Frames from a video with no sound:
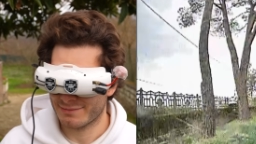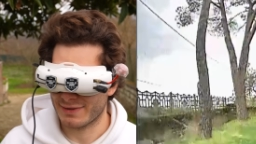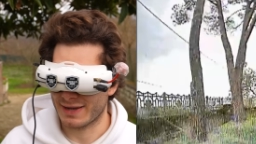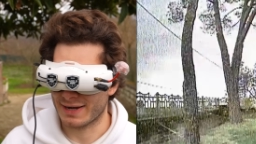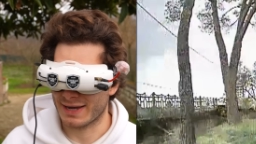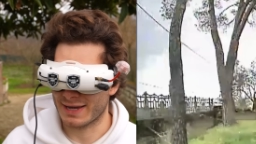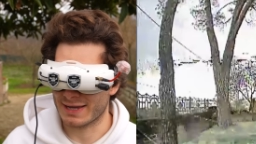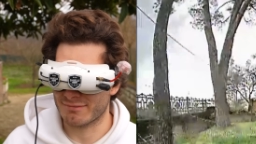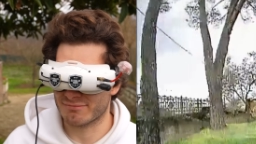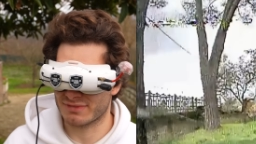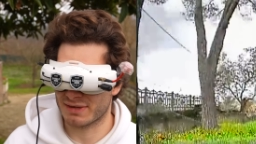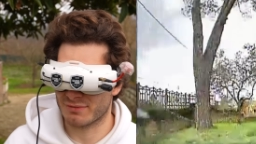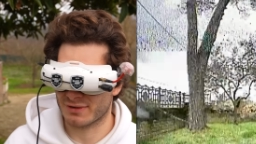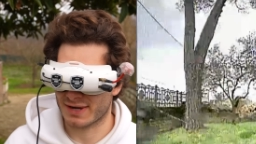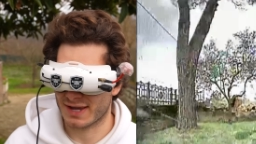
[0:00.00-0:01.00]
Man, I am
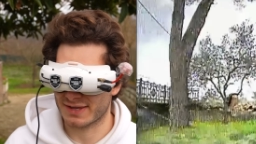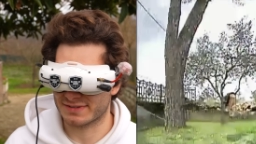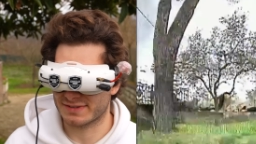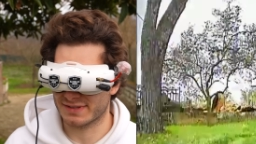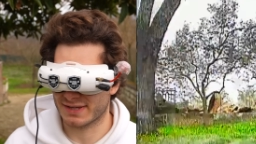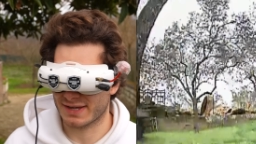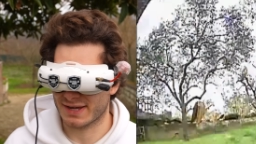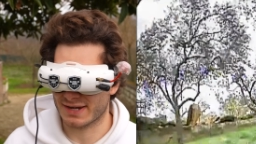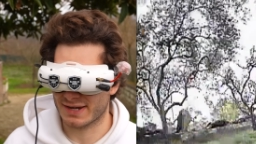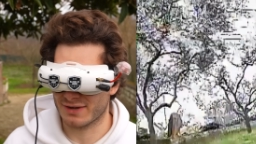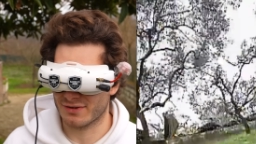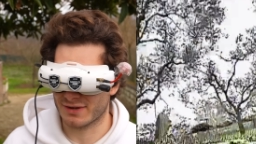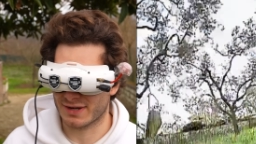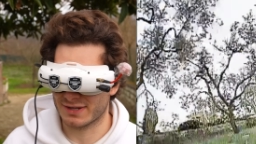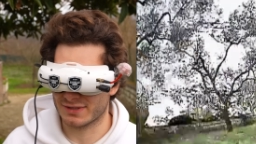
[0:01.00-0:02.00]
demonizing
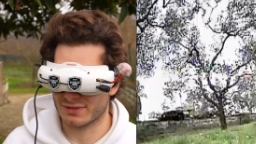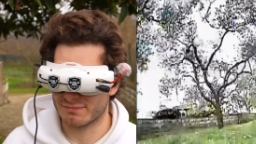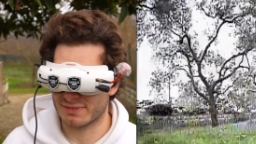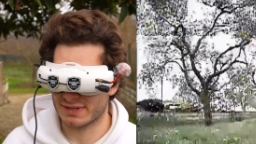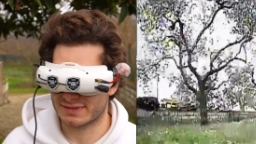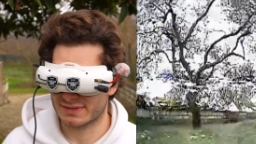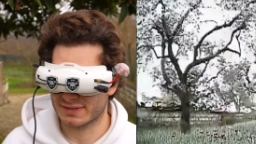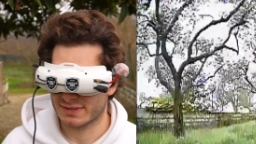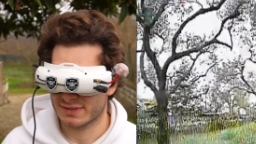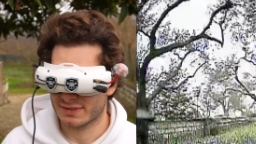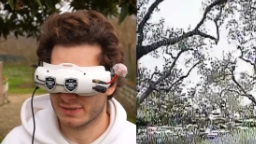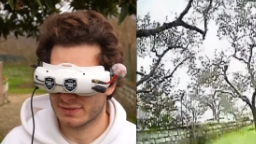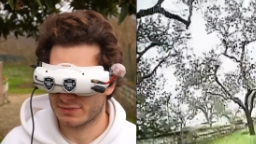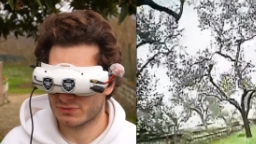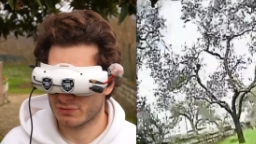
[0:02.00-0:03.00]
analog a little bit
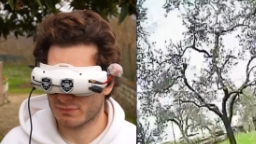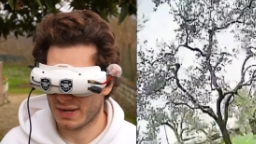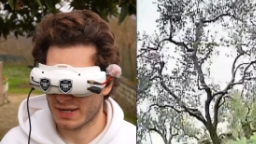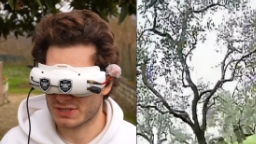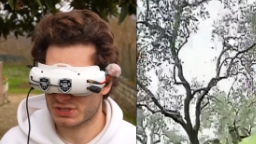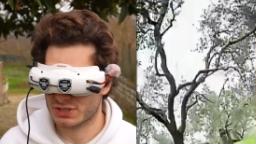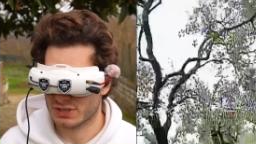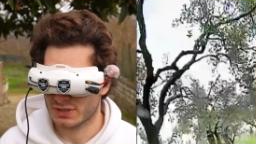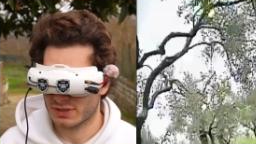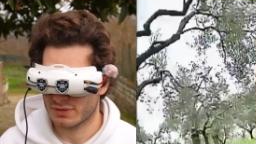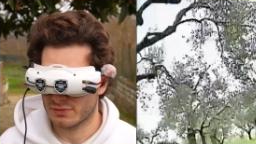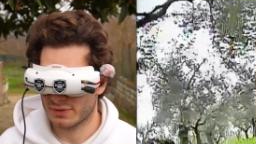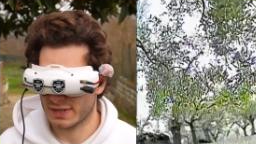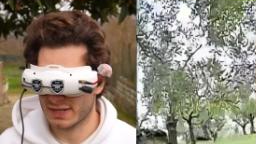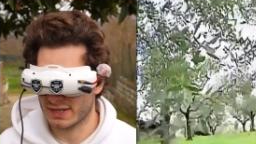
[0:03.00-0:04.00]
too much.
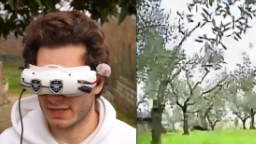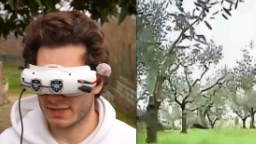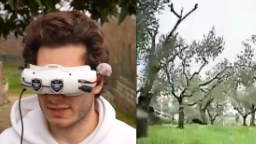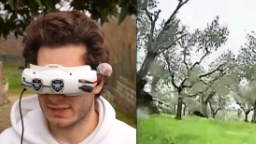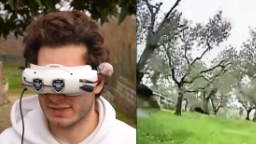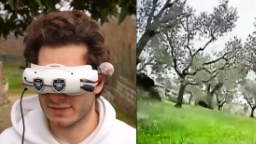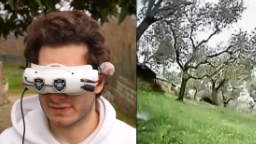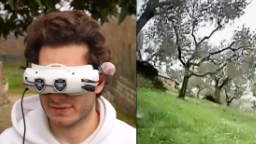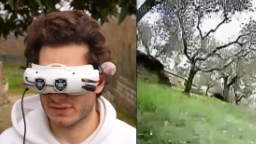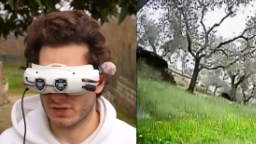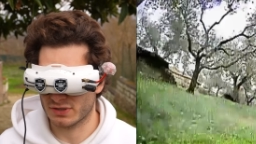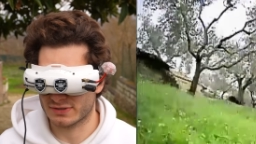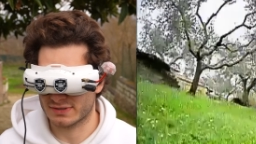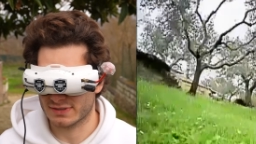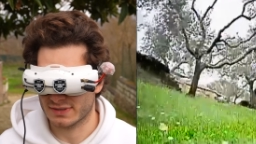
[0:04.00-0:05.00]
Really, it's
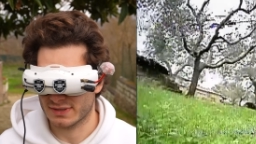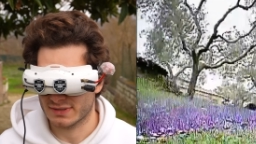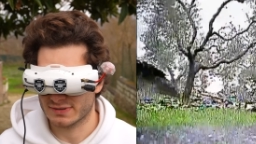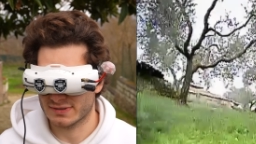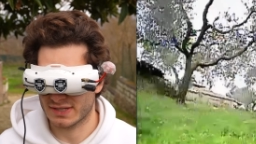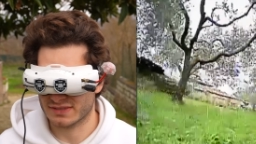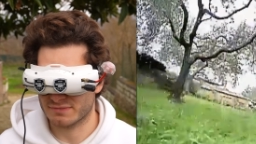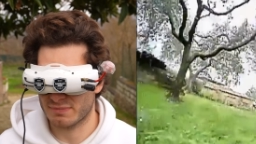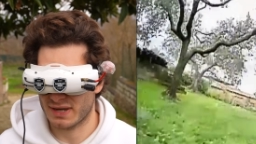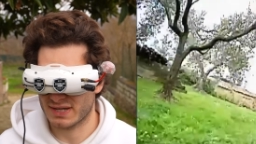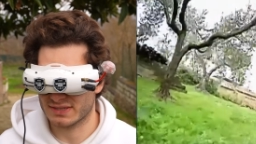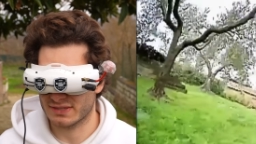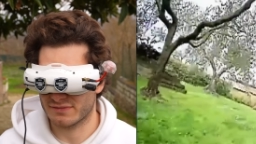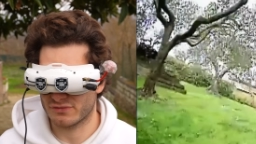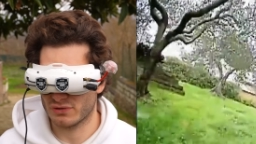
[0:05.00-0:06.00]
not that
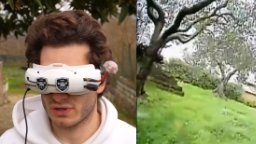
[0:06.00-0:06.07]
bad if